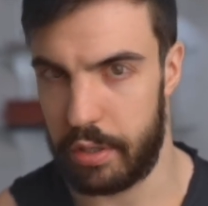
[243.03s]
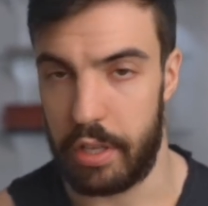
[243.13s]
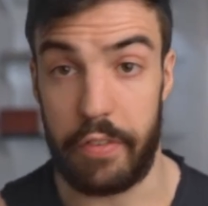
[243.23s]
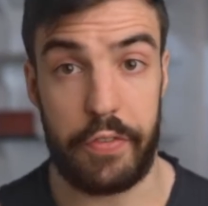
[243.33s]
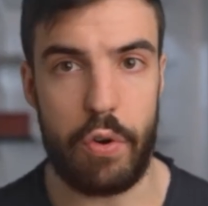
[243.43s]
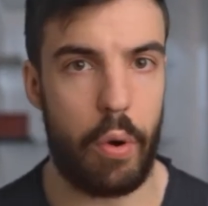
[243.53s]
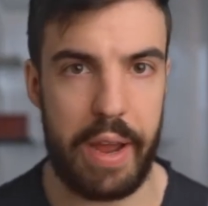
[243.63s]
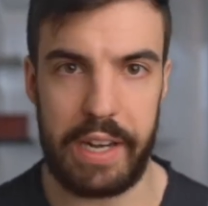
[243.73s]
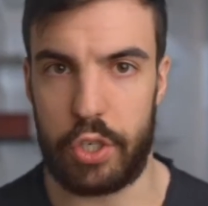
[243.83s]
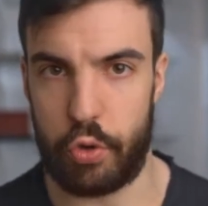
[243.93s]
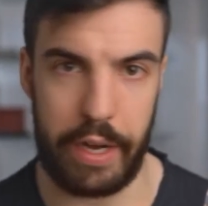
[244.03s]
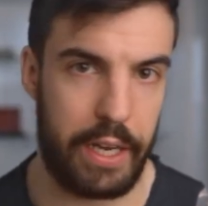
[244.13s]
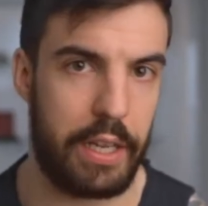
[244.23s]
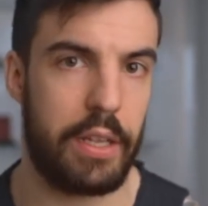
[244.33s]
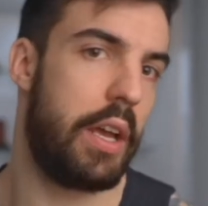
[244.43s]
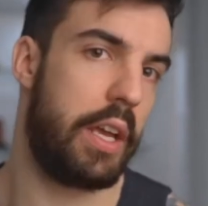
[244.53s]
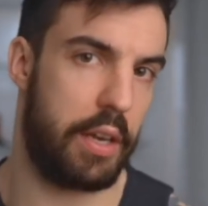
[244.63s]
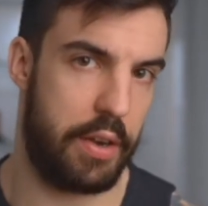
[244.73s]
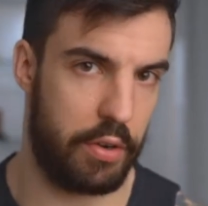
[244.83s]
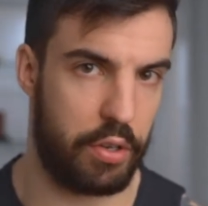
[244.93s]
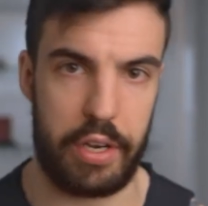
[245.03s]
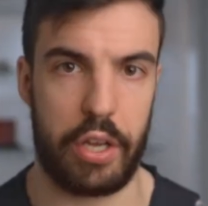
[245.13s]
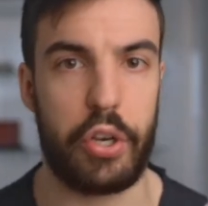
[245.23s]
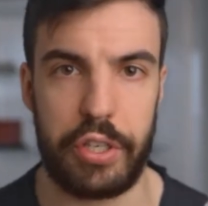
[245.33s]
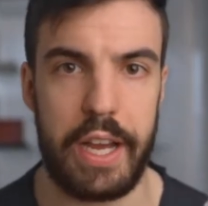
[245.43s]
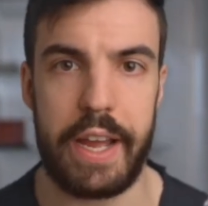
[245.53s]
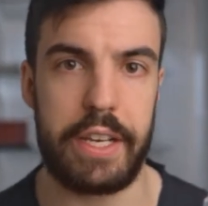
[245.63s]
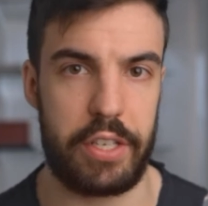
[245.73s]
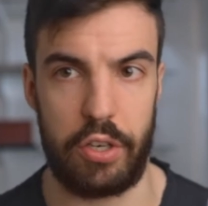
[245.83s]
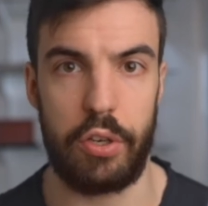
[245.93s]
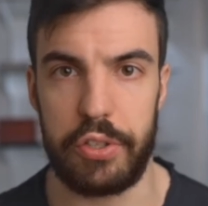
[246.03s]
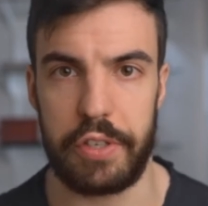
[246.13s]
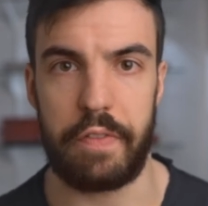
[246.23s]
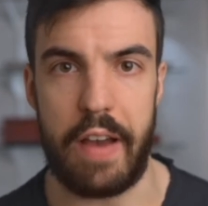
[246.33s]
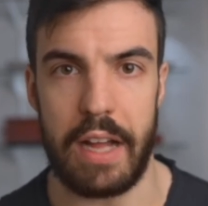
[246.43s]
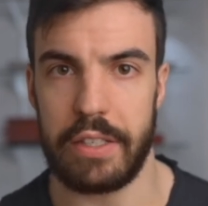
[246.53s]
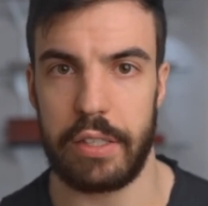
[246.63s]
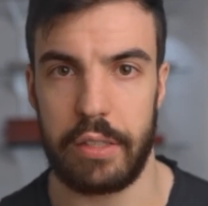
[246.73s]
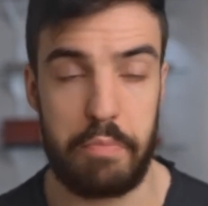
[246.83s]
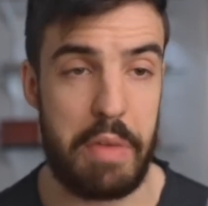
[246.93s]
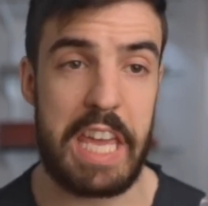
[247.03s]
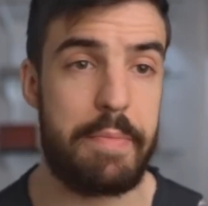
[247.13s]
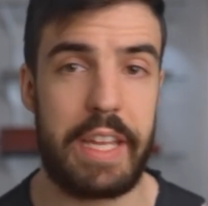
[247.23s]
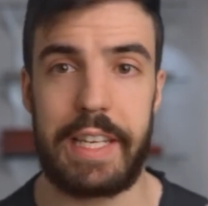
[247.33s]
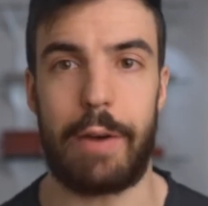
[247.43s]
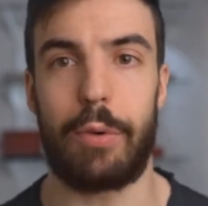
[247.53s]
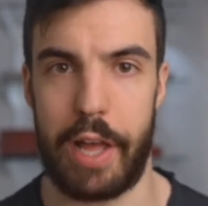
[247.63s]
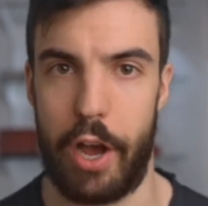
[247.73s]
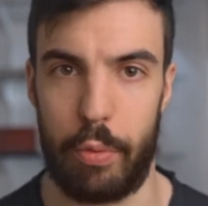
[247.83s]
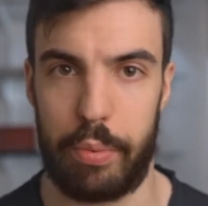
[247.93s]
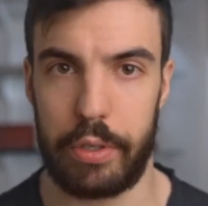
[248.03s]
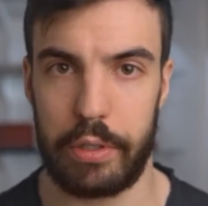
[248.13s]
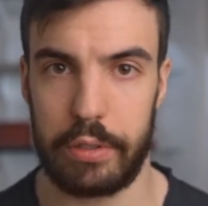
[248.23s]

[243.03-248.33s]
If you're already training in a good diet and you're losing fat, maybe that will help.